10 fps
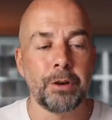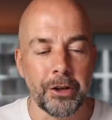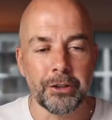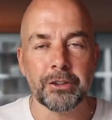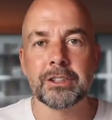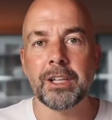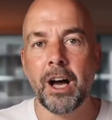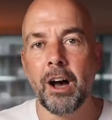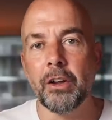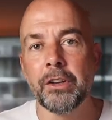products
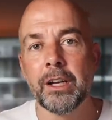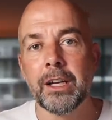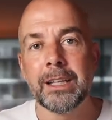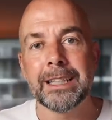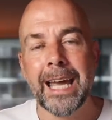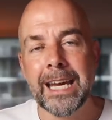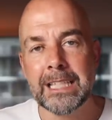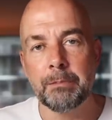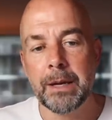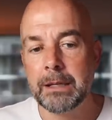on
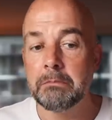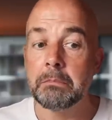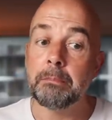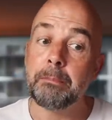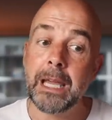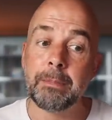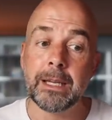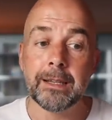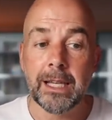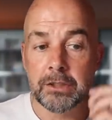KDP, but
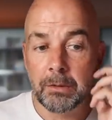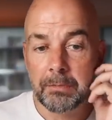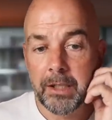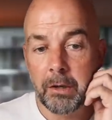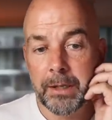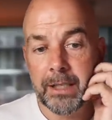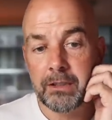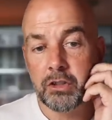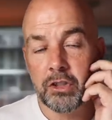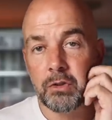maybe that's something that'll be
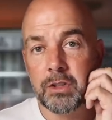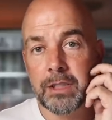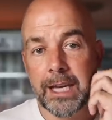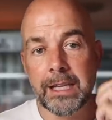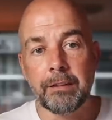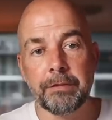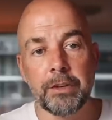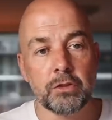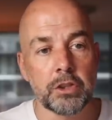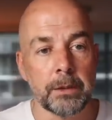introduced in the
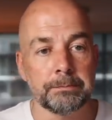future.